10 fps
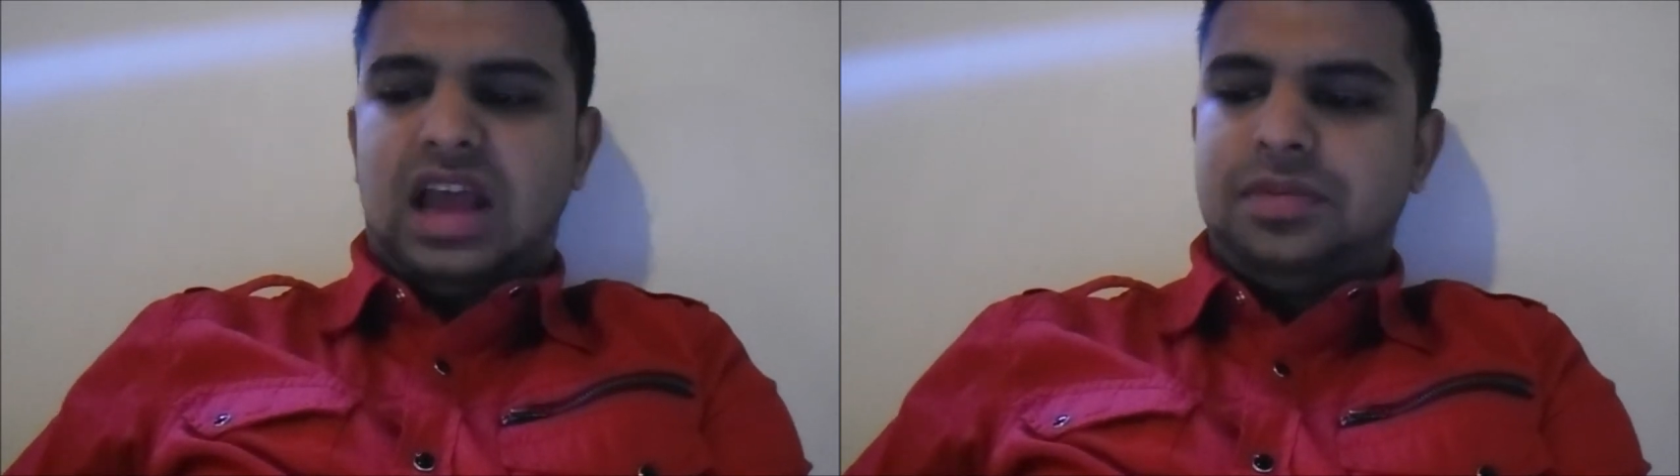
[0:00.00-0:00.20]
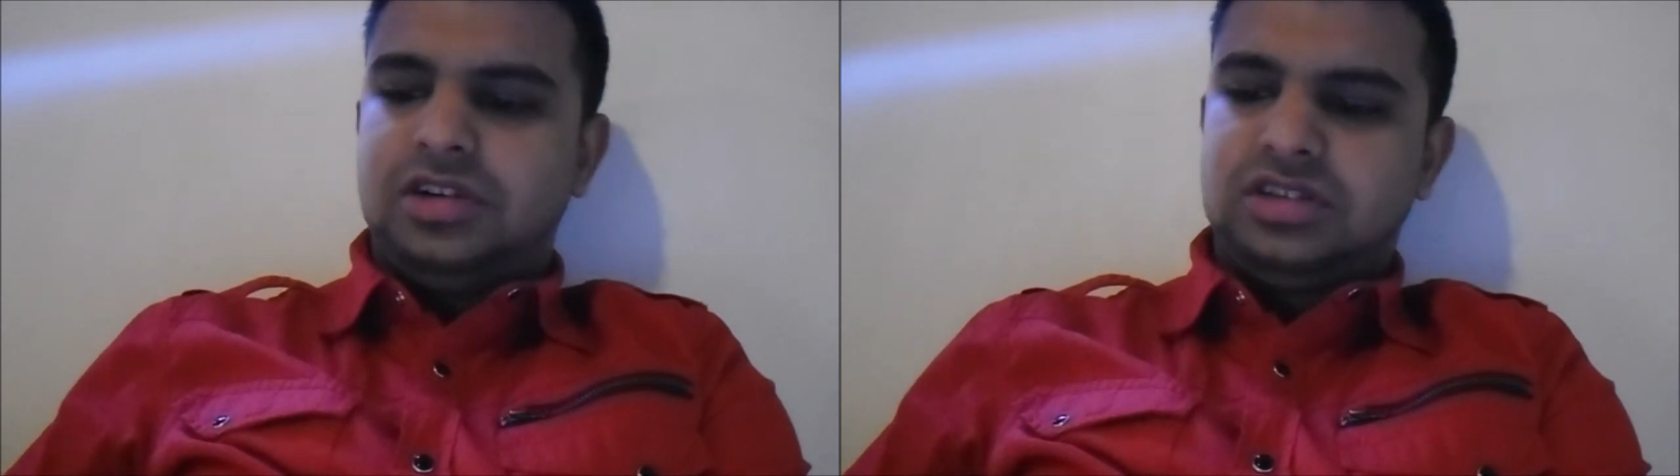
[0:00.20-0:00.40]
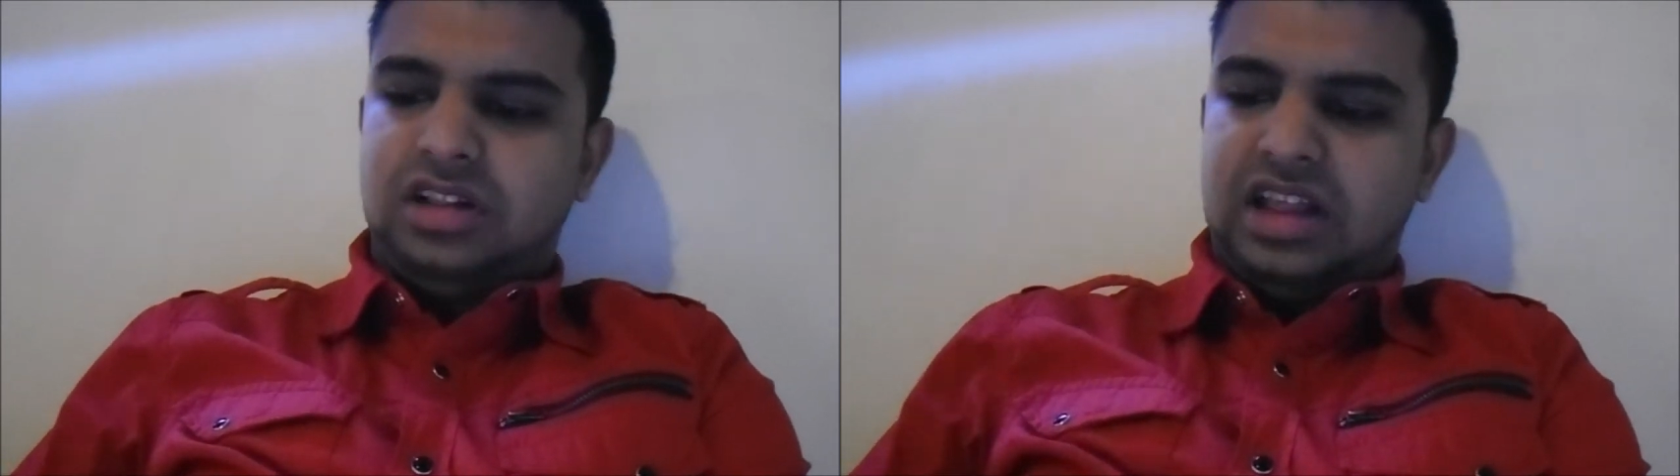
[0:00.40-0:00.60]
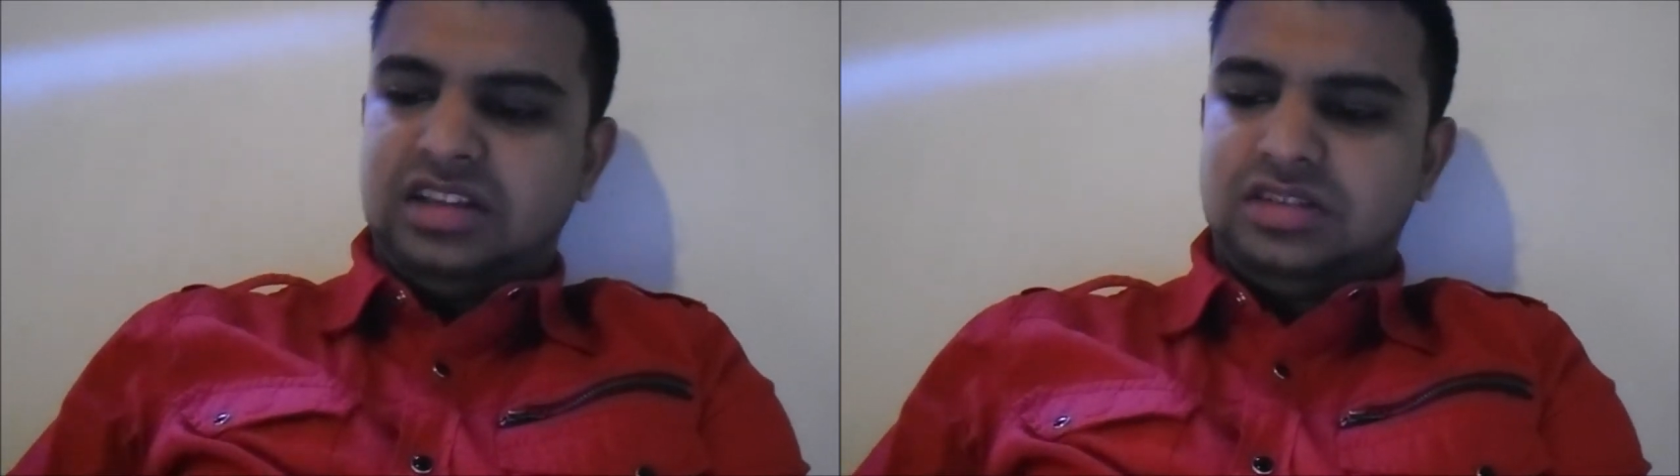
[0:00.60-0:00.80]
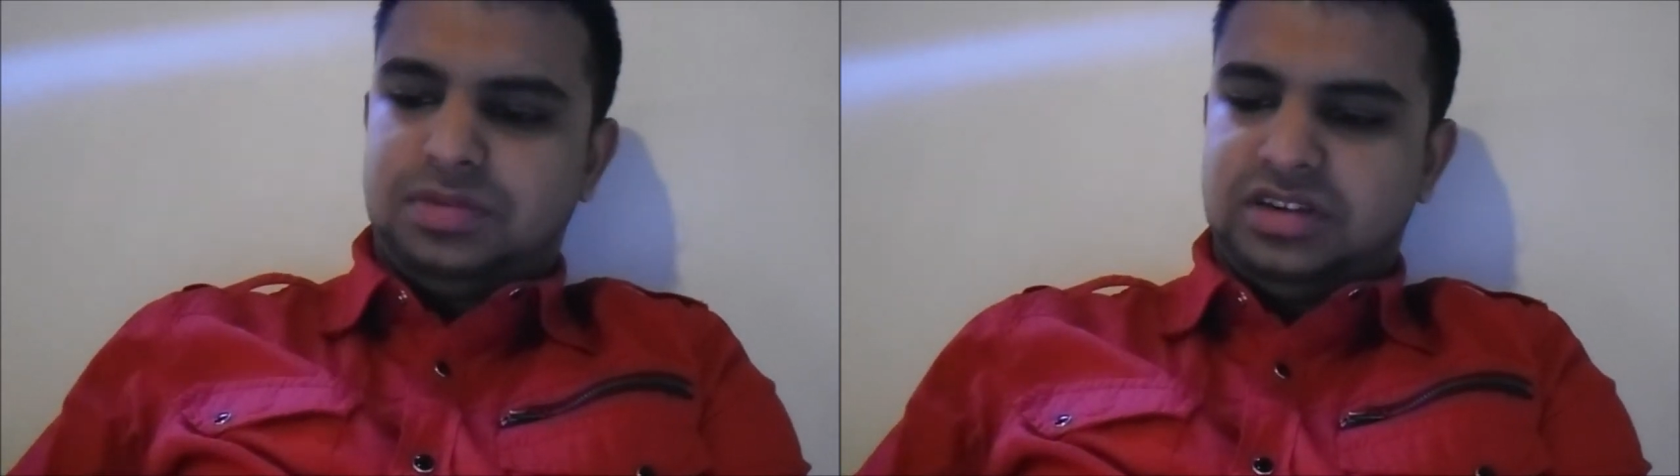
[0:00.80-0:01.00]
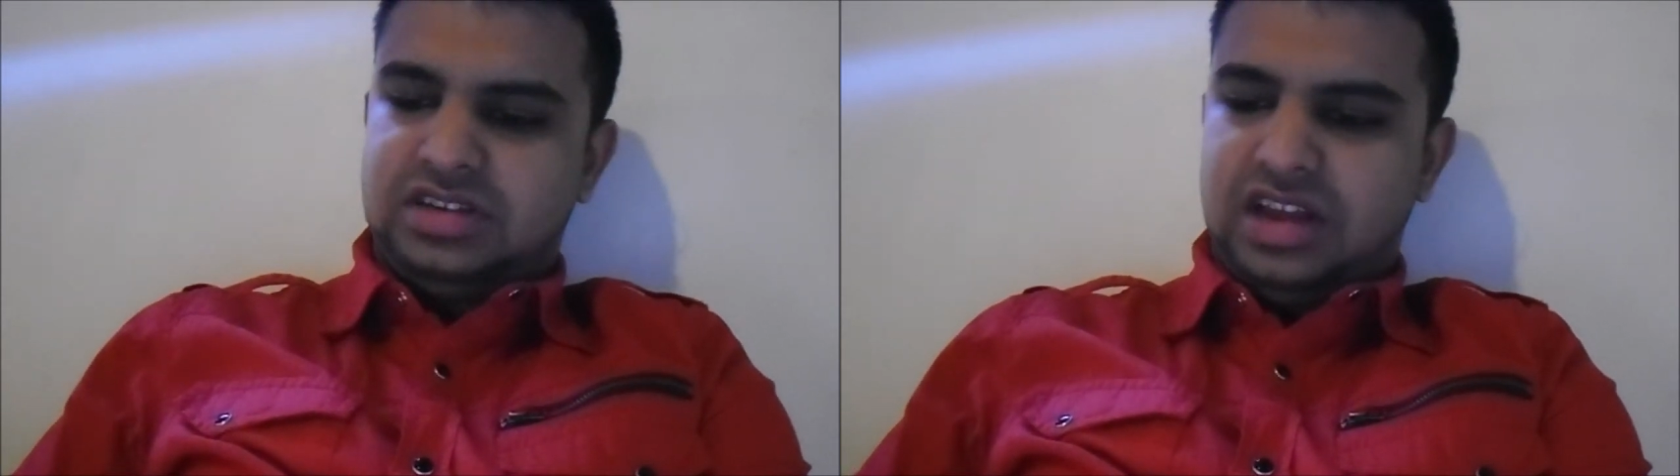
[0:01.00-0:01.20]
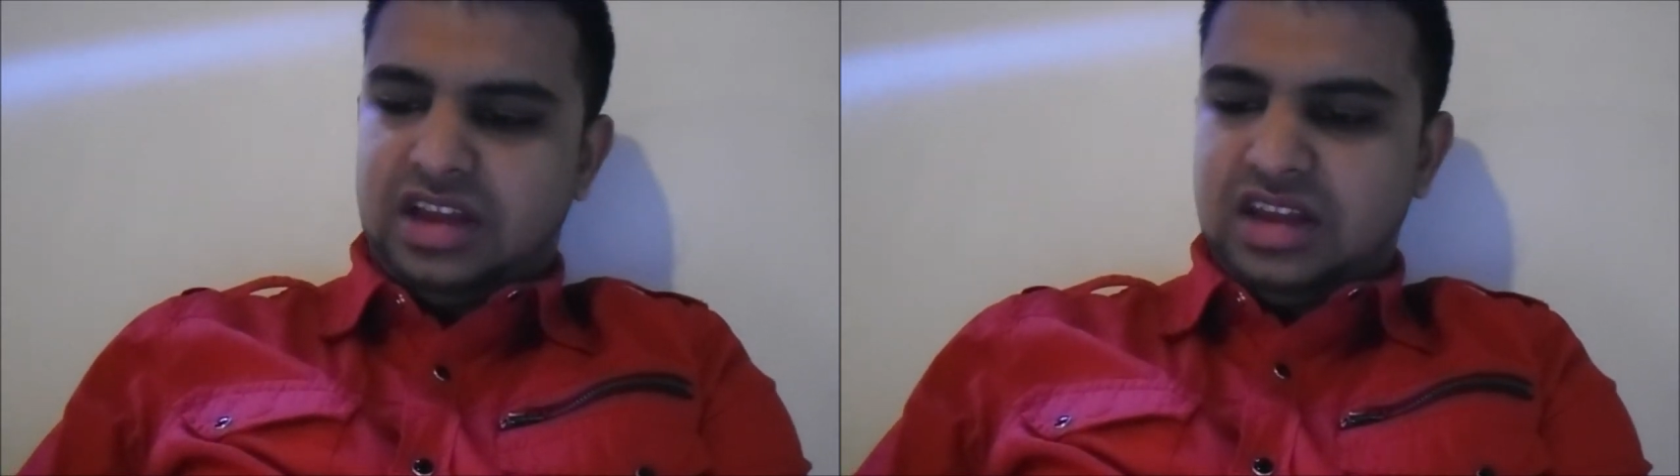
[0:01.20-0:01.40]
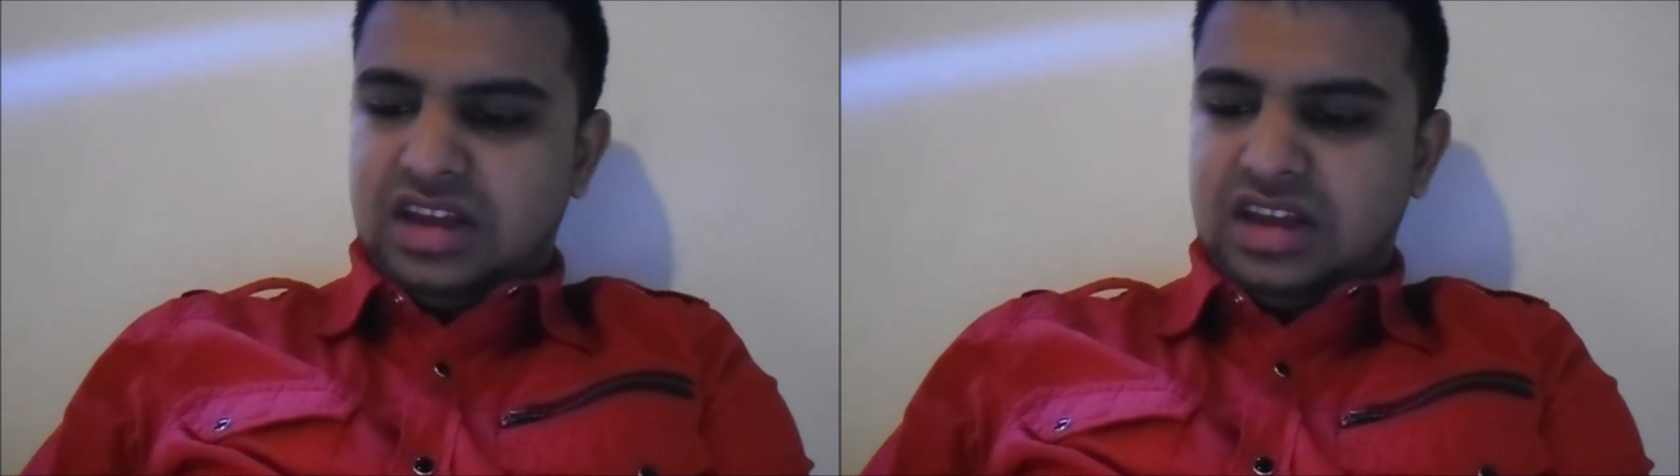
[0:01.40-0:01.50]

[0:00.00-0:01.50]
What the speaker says: Aboriginal lens per se.